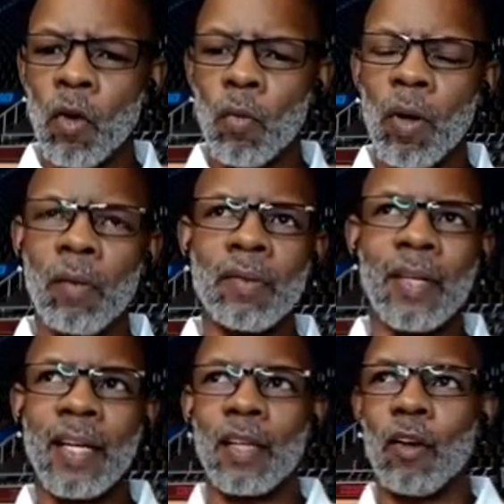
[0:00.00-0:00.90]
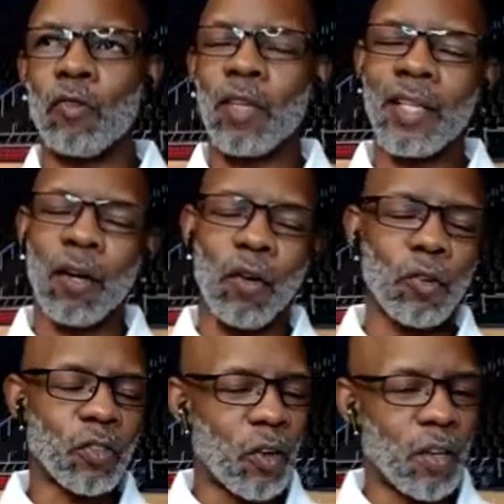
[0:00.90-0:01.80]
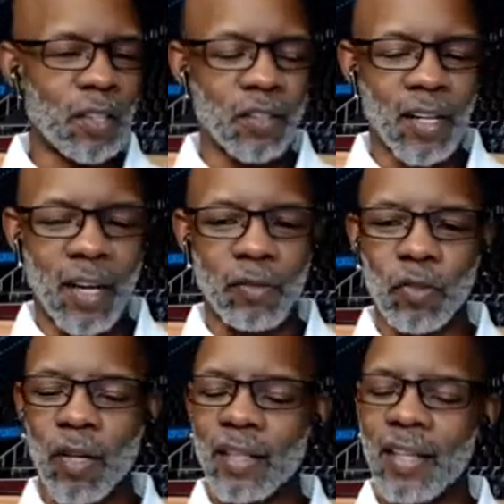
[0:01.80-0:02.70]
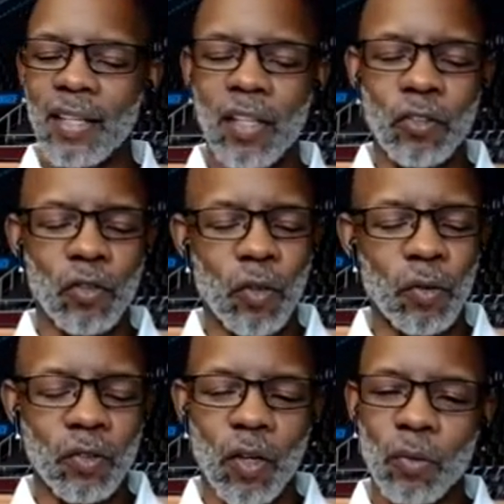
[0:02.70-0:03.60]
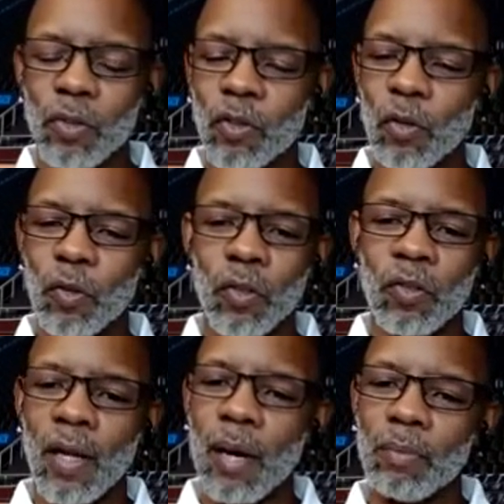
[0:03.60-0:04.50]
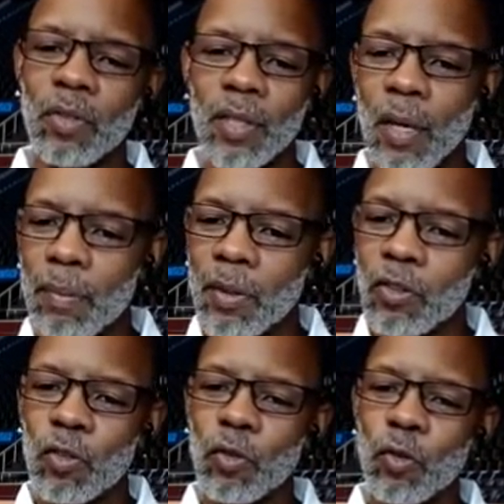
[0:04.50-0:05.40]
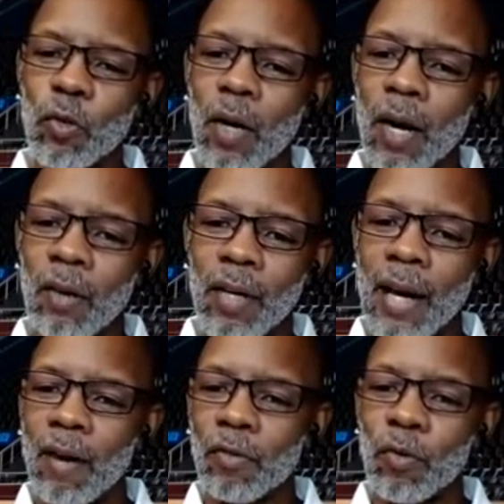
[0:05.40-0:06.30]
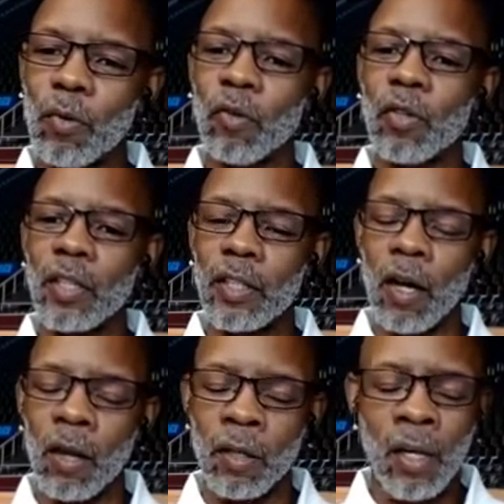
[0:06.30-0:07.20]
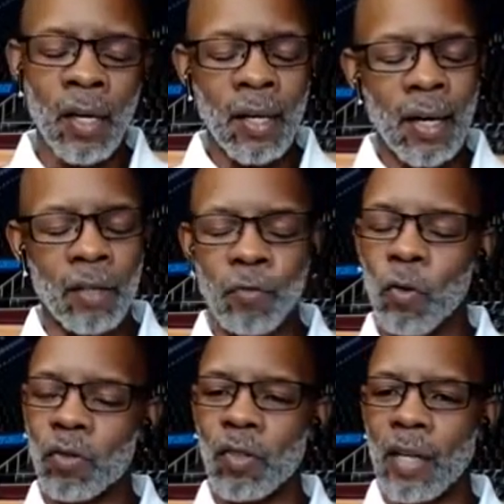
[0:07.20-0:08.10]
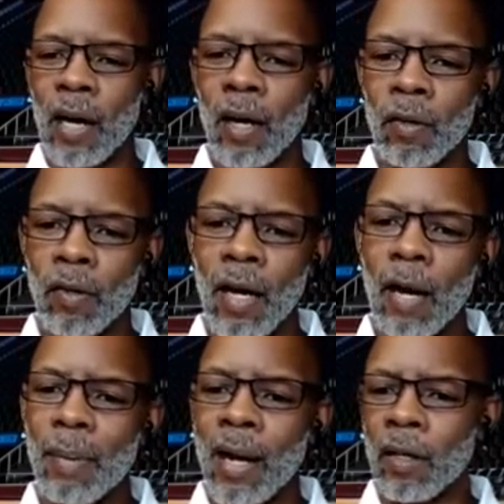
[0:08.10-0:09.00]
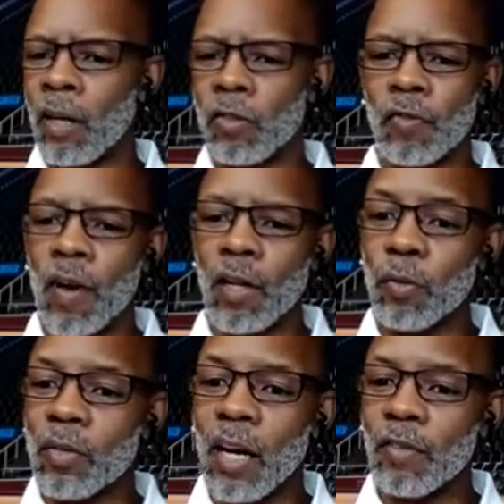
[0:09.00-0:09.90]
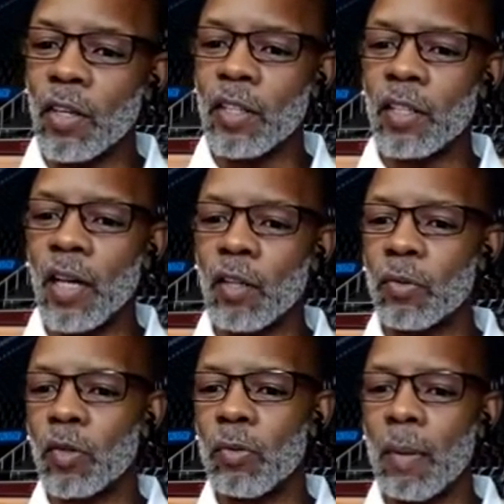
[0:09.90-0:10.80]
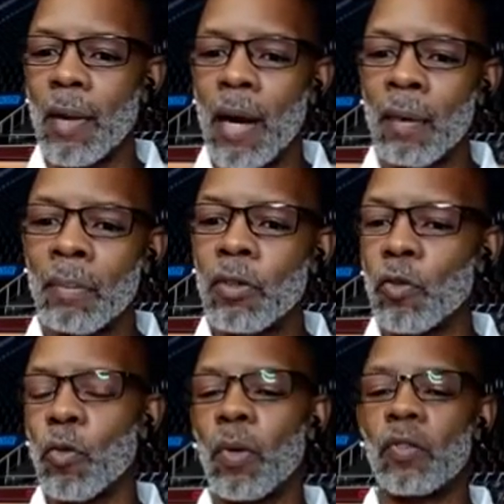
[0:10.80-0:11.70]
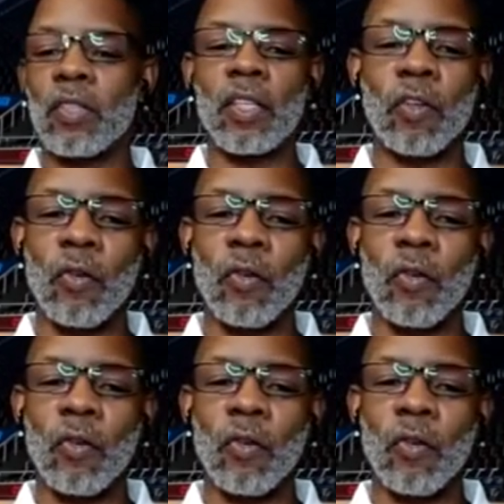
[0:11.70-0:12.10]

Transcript: Well, it really all started just like that intro. It started with Joe Lewis Thompson coming into our lives when we were really young. Unfortunately, our biological father was not a very good husband to my mom, nor was he a